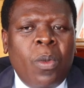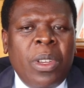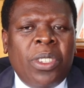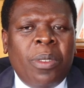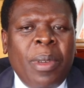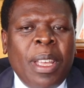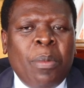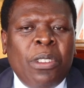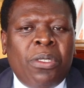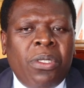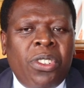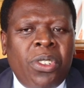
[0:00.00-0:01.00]
we should be
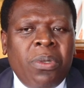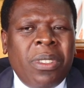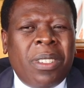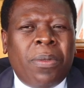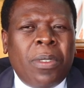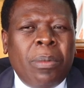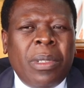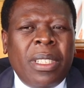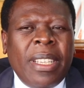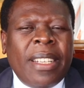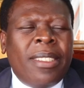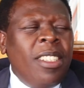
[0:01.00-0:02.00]
able to shoot from
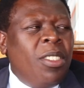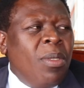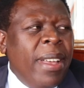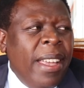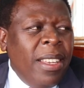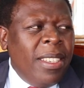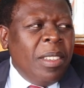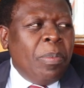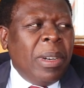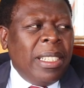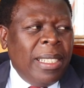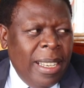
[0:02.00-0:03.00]
60 to 80
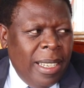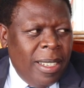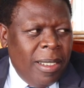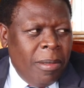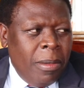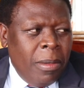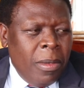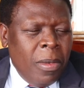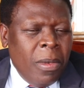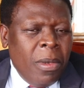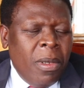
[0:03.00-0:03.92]
percent. Yes.